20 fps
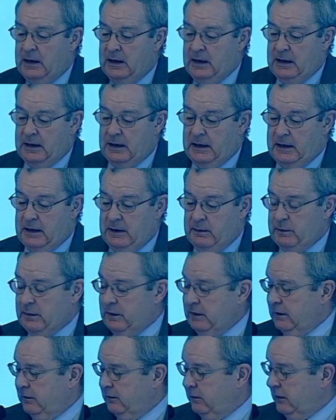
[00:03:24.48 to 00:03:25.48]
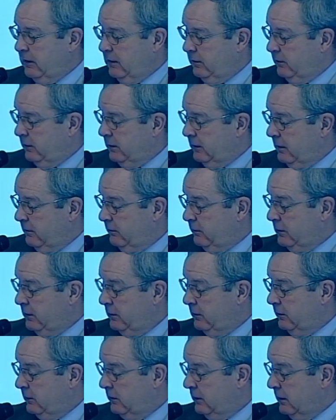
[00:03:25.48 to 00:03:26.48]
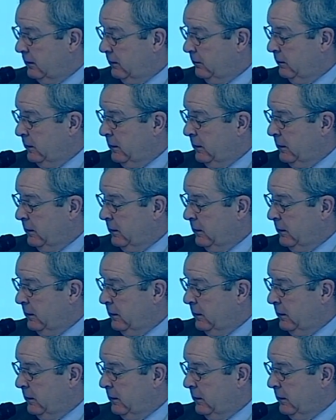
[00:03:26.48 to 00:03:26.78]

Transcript: But that's the definition I'm